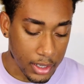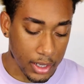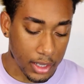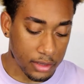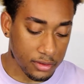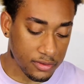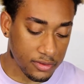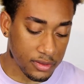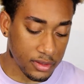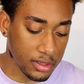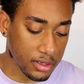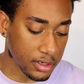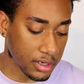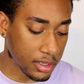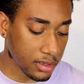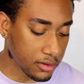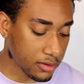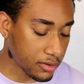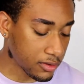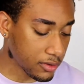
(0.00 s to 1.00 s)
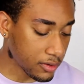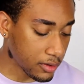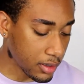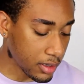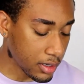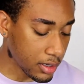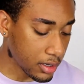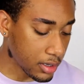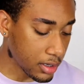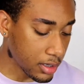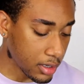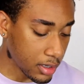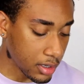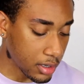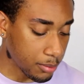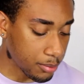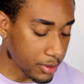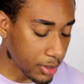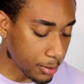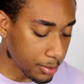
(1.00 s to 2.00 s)
it's the
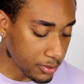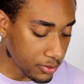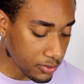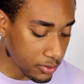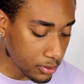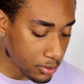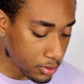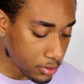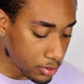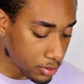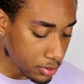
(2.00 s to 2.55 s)
NYX brow pencil.